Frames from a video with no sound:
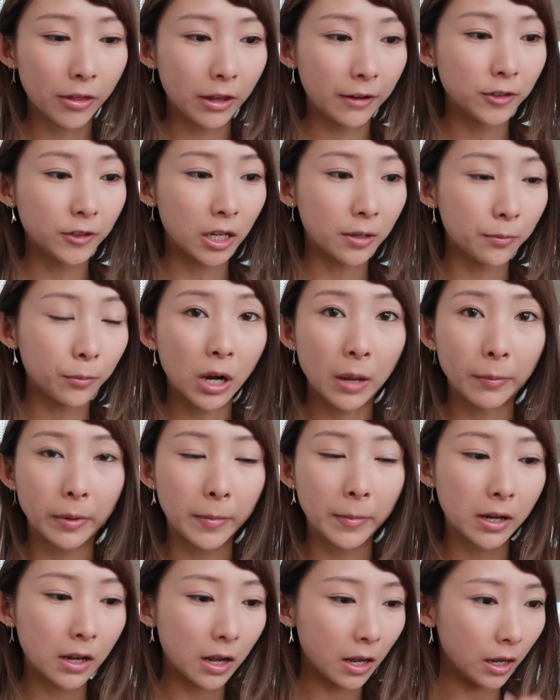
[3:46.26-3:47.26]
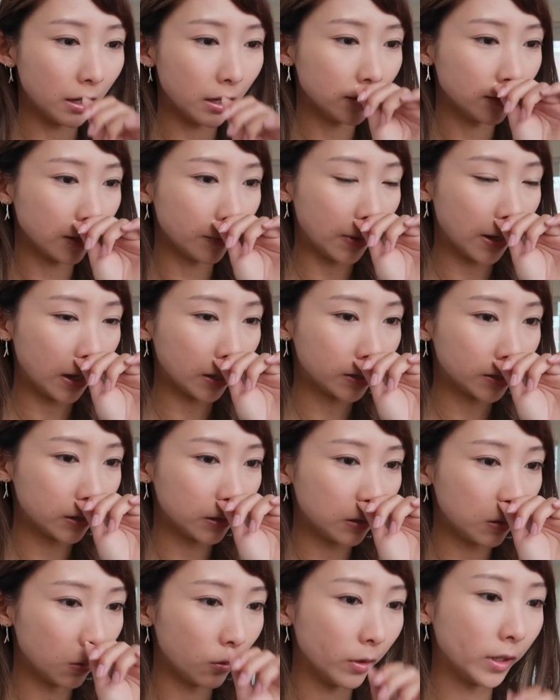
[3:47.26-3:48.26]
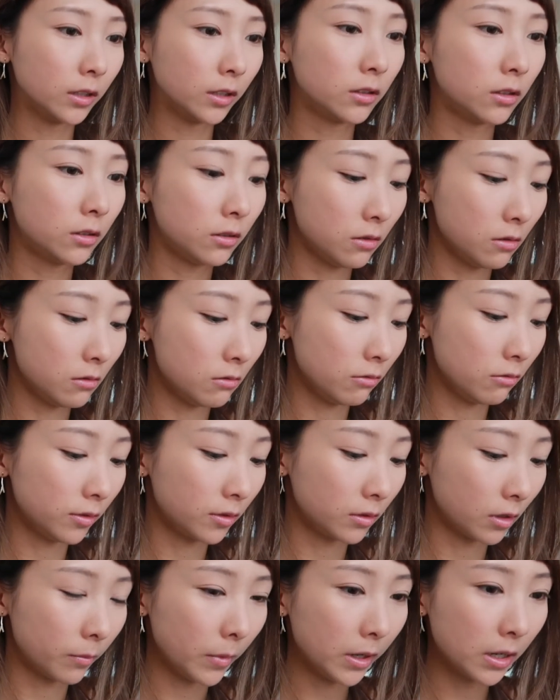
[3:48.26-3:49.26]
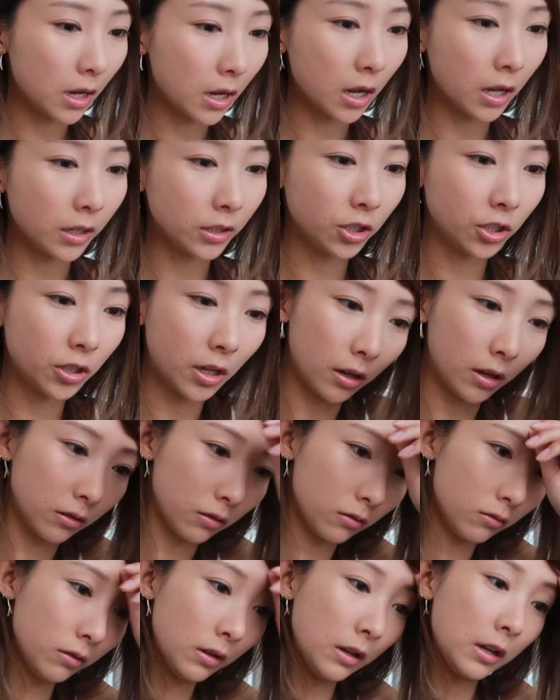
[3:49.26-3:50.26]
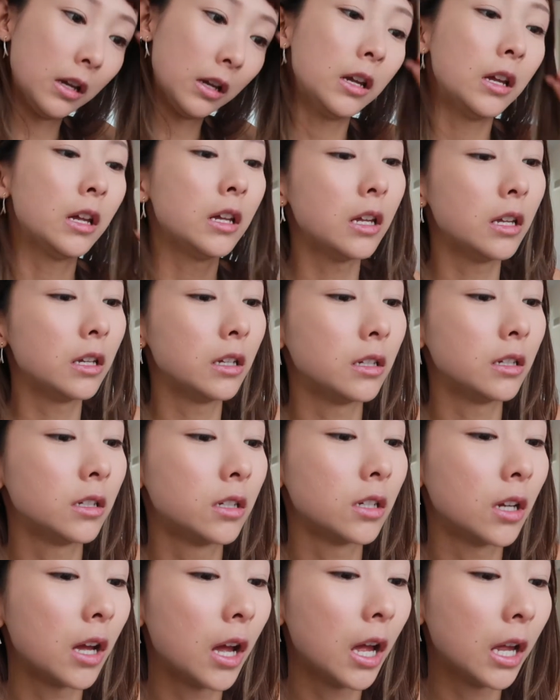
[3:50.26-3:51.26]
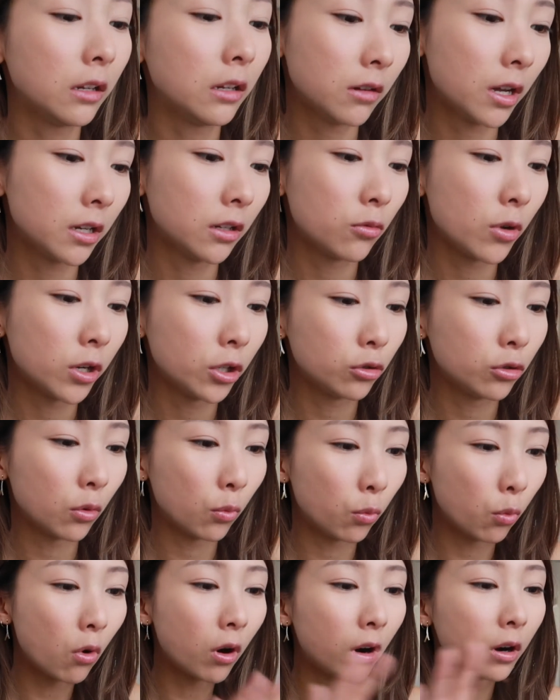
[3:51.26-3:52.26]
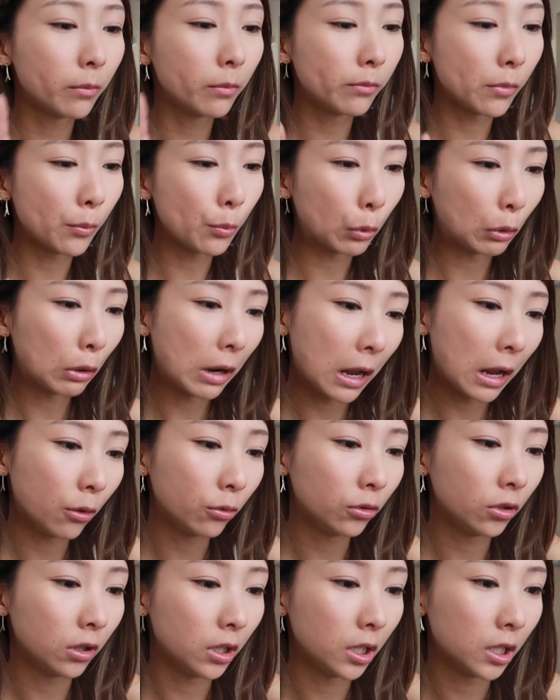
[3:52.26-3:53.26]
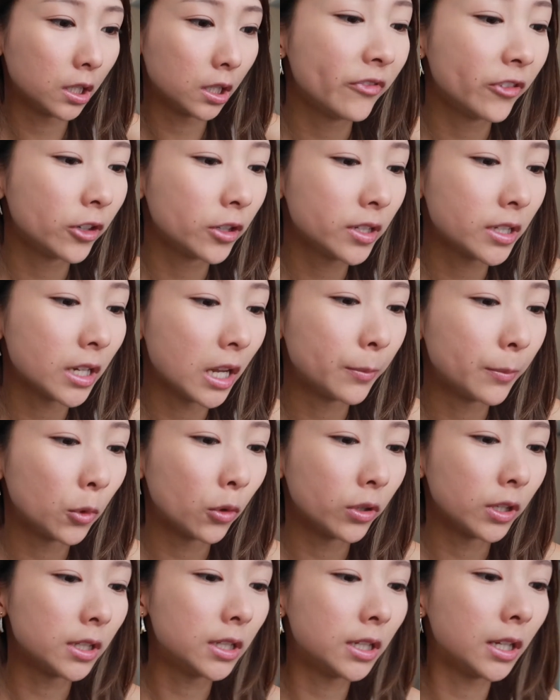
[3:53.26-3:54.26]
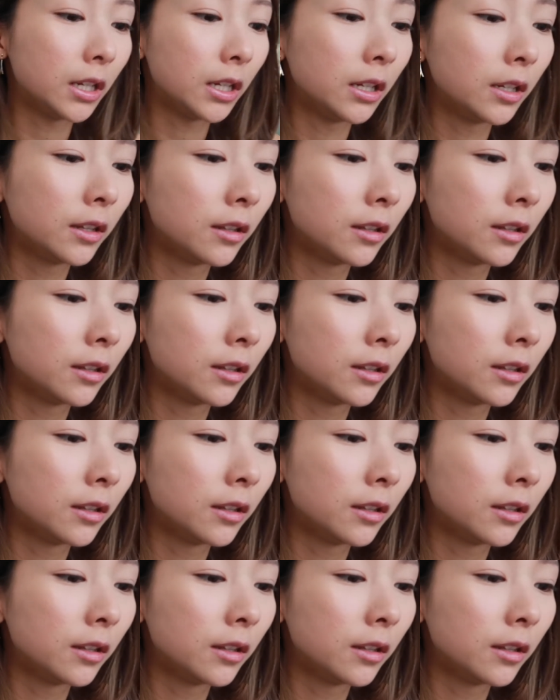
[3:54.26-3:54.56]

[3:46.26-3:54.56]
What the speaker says: that I've done priming my eyes, I'm actually going to start my eyeshadow, and I kind of want to do a warm brown look. First, I'm going to take